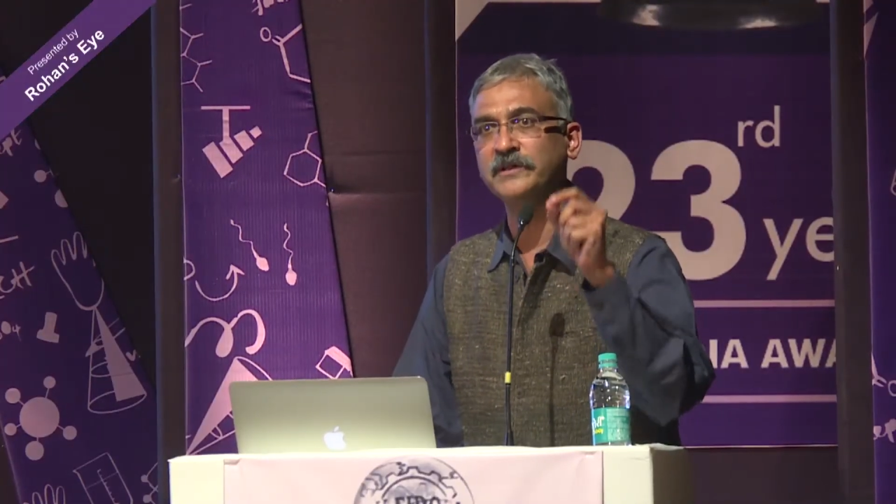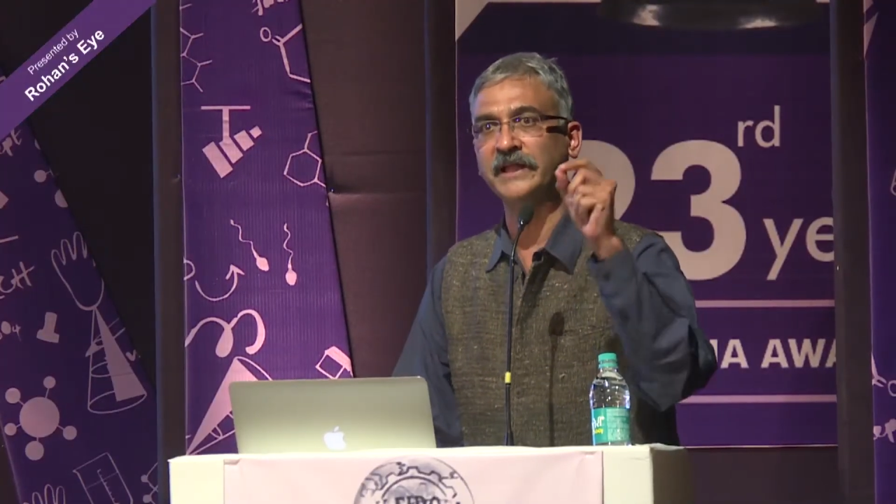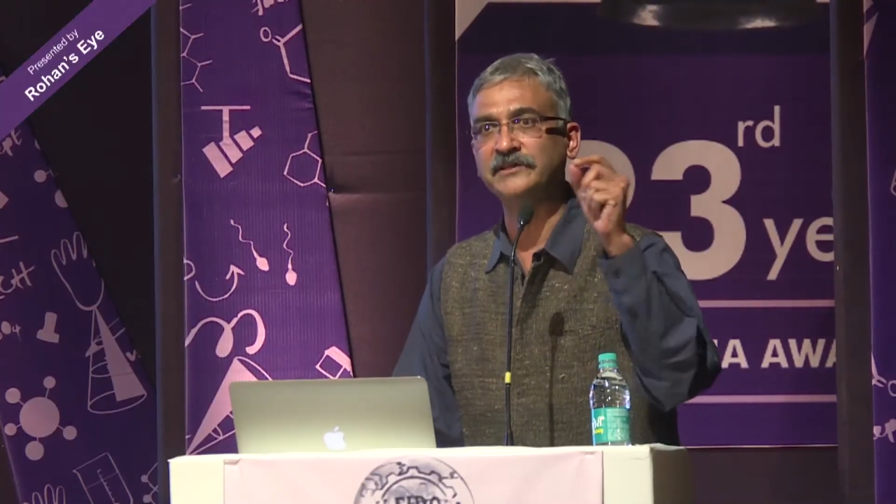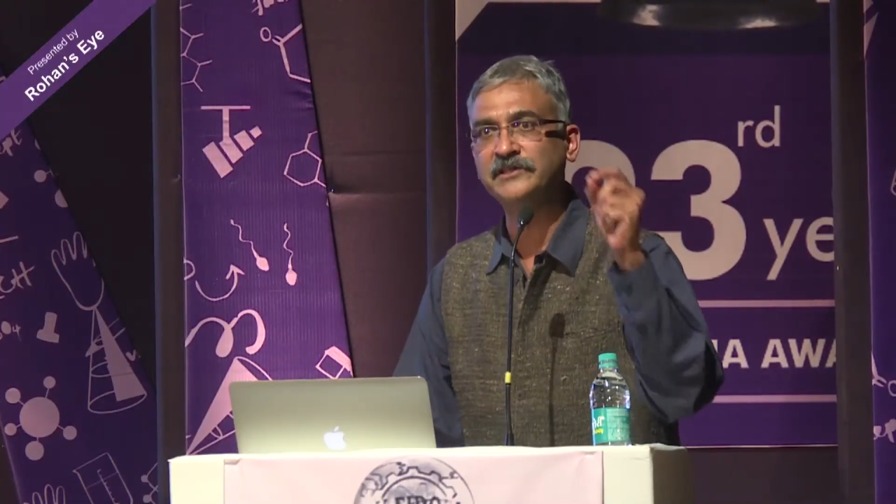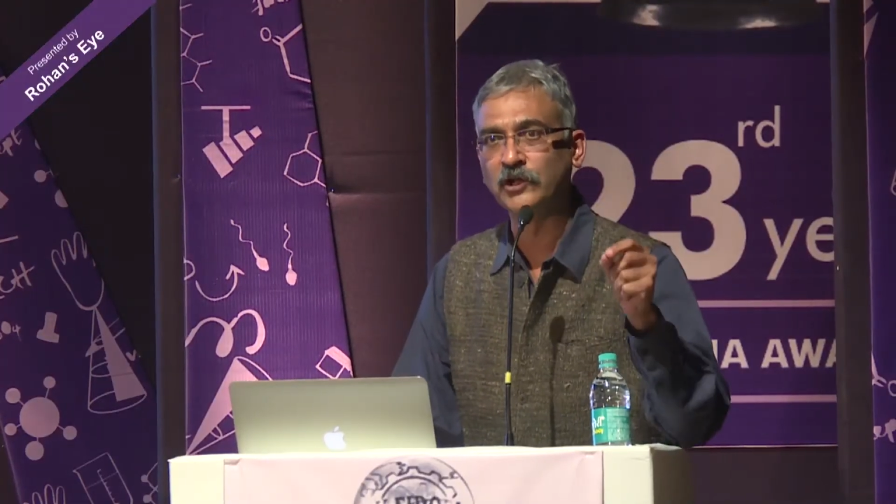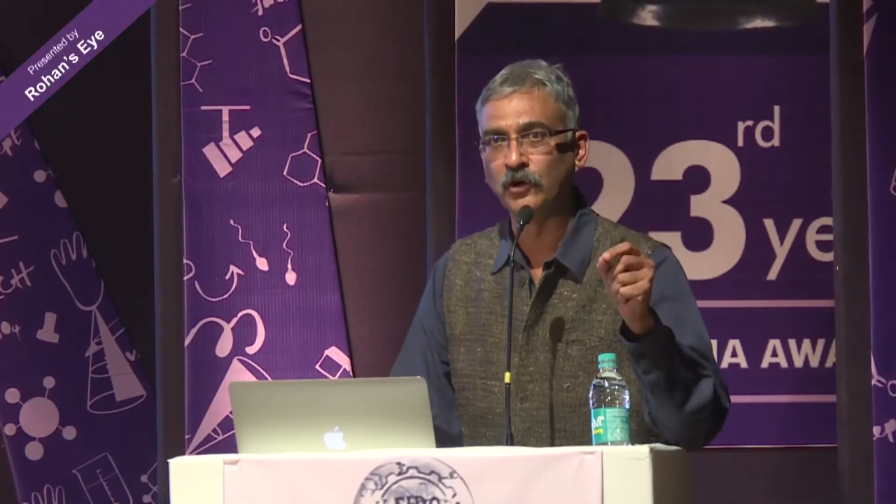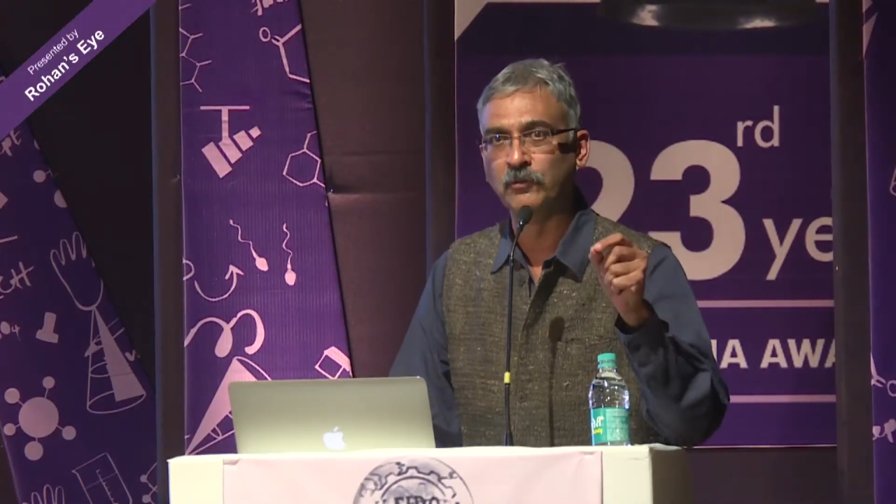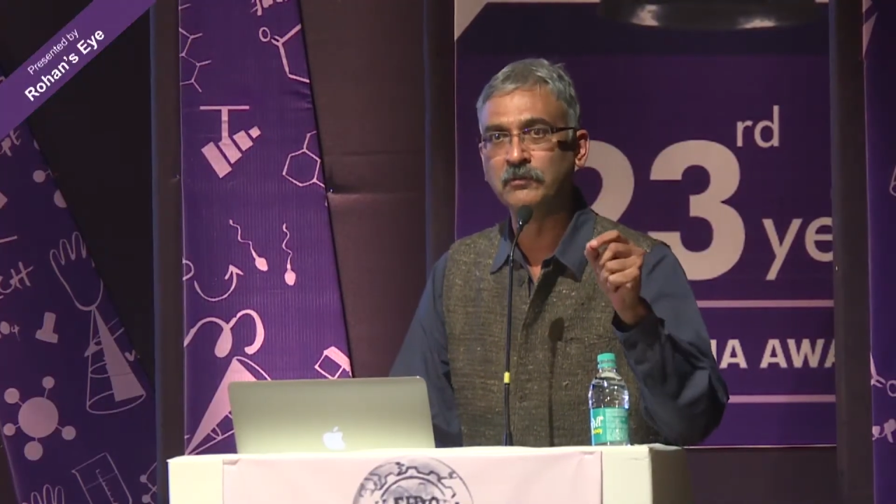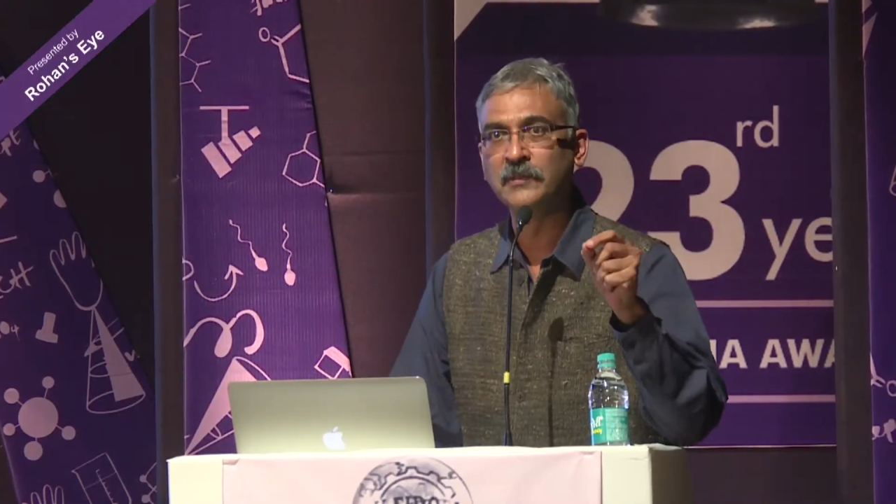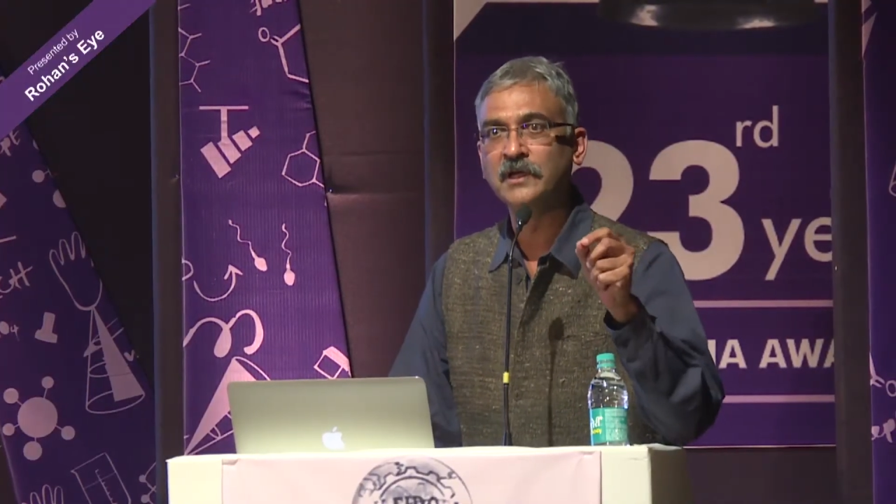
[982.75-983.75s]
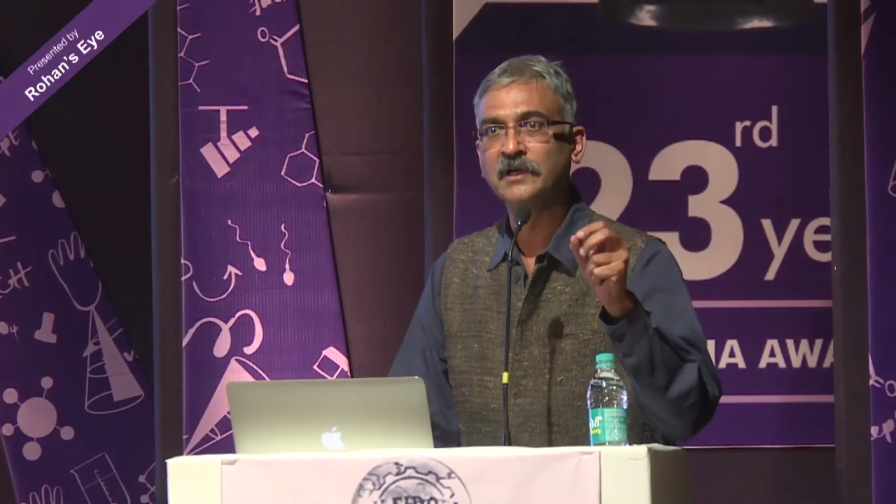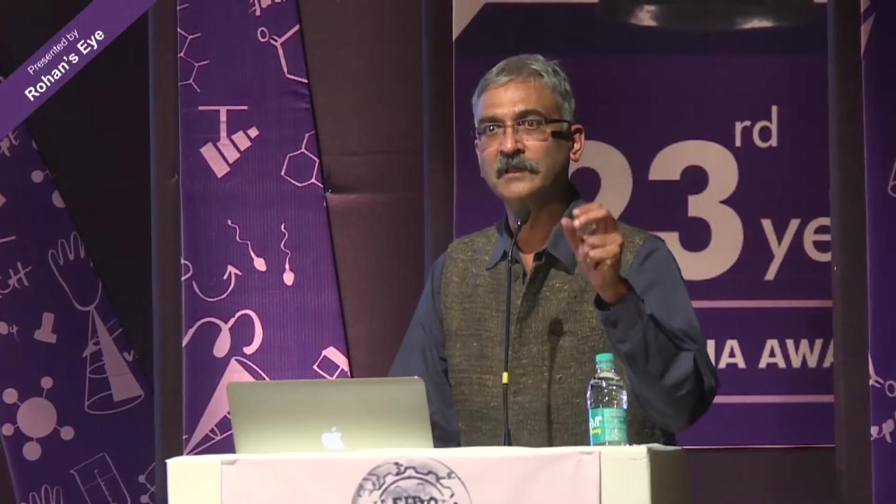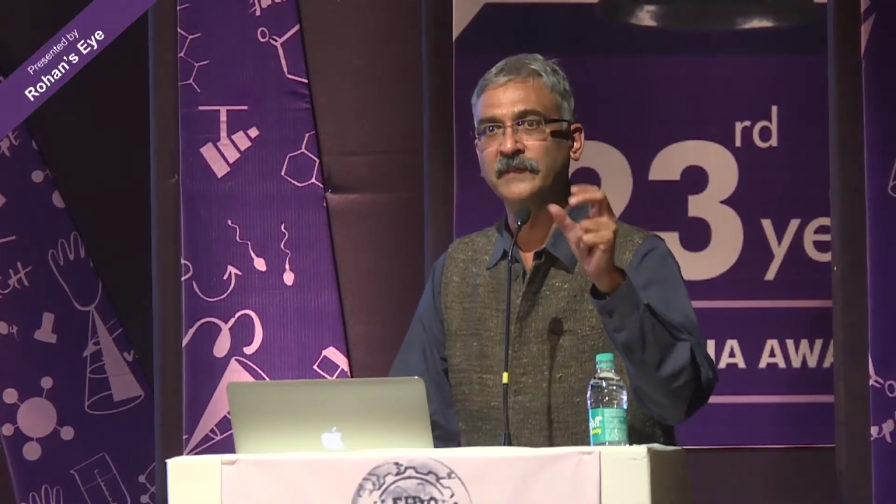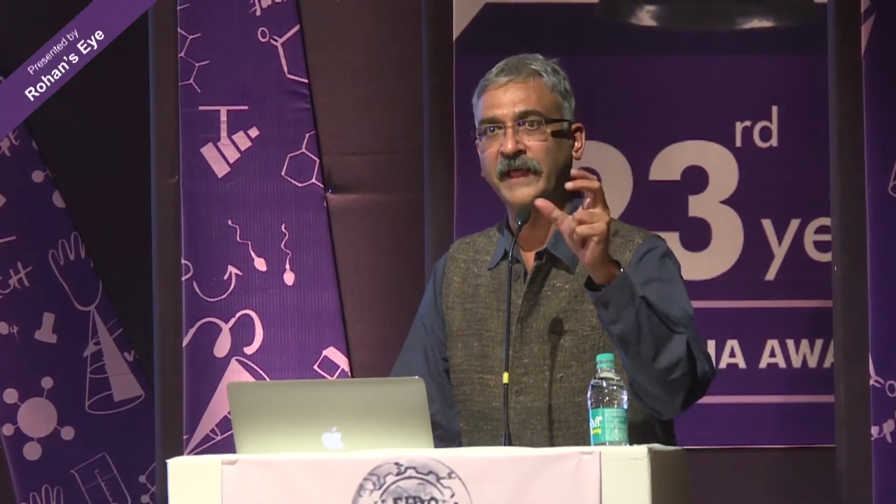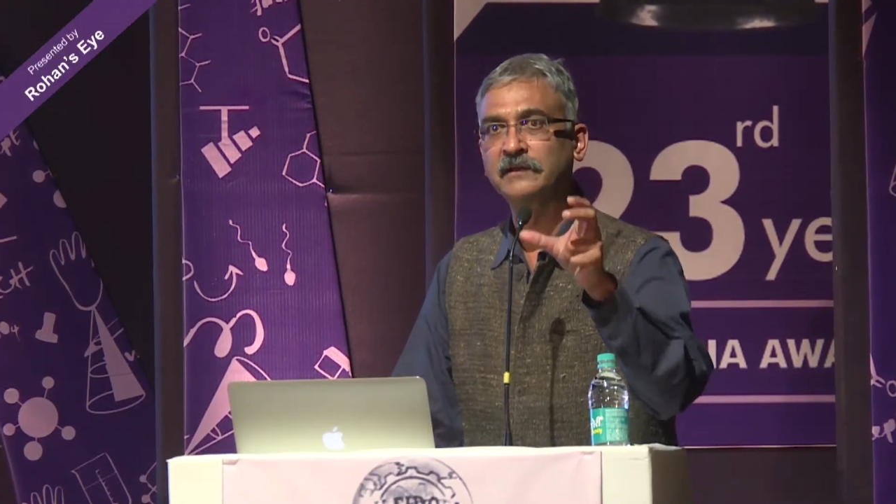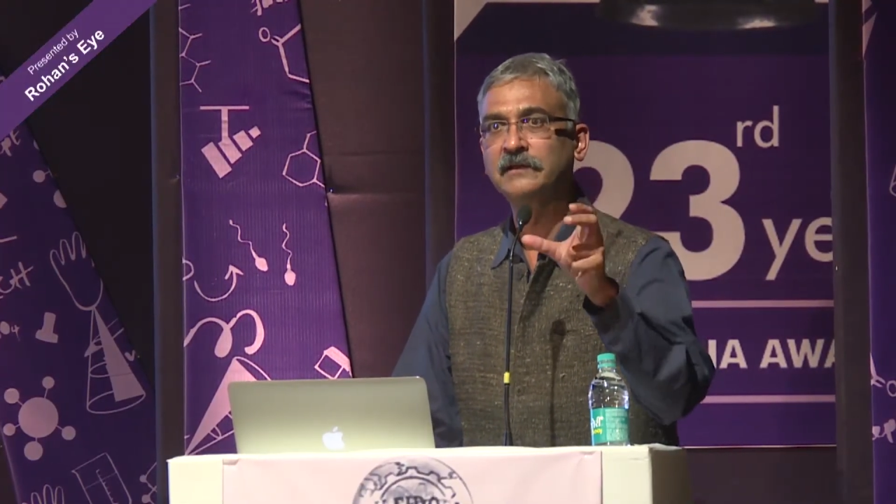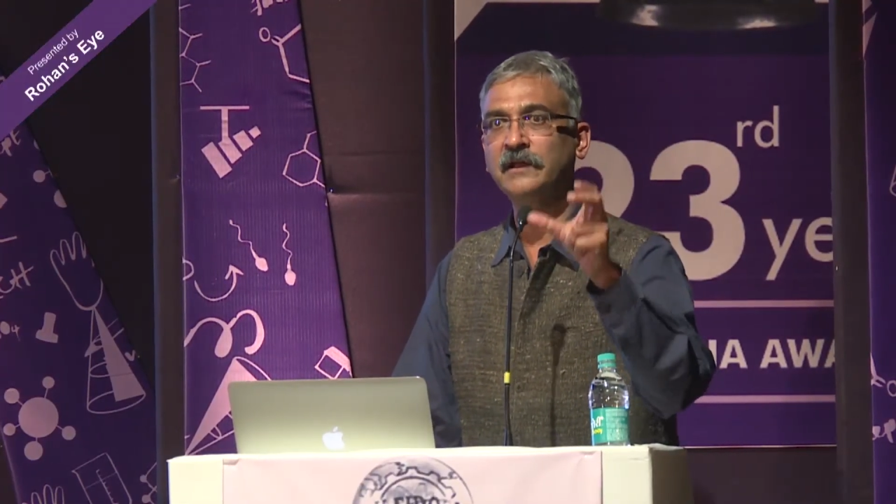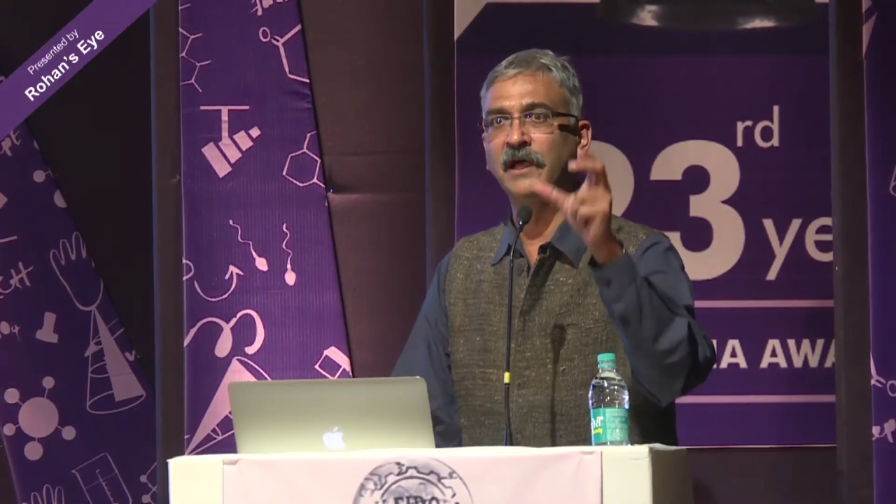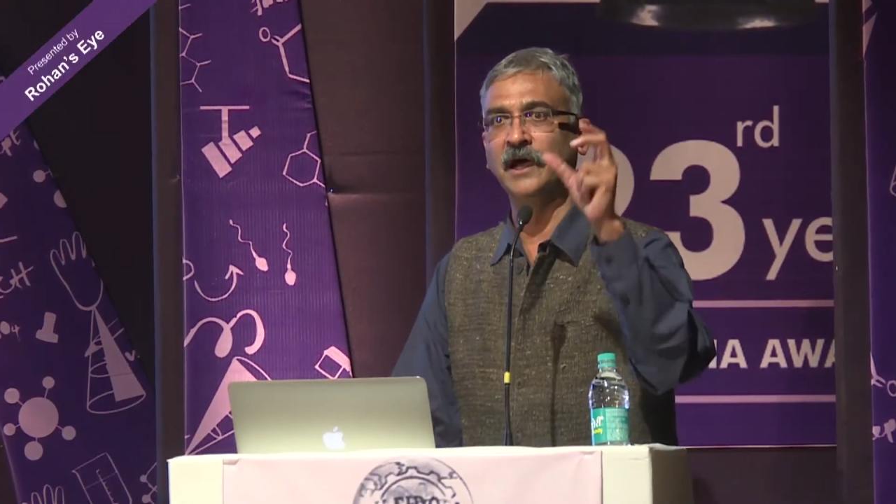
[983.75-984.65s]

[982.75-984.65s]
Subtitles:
that genome that